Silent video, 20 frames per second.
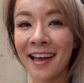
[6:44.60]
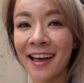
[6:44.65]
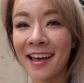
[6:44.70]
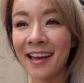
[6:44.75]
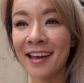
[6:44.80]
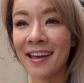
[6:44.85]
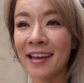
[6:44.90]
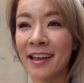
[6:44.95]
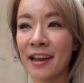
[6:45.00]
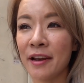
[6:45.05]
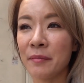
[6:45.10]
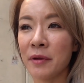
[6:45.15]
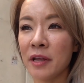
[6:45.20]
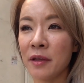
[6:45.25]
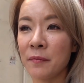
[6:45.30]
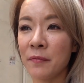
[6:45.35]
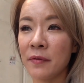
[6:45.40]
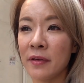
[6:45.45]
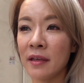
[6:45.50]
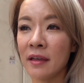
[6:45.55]
and
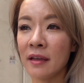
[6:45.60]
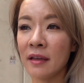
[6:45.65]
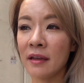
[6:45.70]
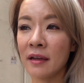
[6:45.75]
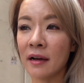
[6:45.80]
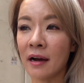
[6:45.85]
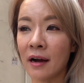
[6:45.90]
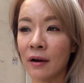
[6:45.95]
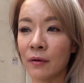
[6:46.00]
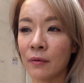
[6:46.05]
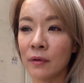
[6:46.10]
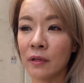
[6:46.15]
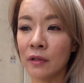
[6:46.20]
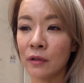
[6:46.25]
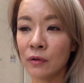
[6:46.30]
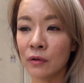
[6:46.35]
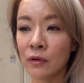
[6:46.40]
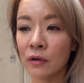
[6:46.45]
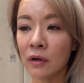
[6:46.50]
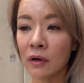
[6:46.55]
maybe I will
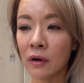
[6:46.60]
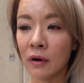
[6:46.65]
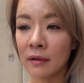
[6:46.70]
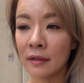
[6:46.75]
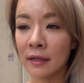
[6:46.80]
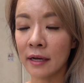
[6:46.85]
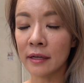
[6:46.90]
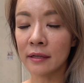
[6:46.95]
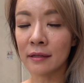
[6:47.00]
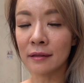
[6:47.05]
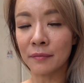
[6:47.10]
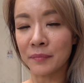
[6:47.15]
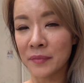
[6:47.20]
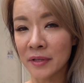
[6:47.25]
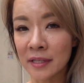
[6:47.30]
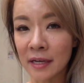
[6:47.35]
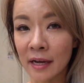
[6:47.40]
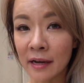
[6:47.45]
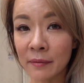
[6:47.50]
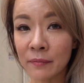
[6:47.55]
look online in the
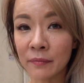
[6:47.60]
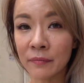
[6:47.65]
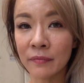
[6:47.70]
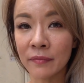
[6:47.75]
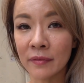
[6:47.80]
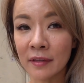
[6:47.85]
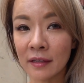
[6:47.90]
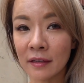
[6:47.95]
meantime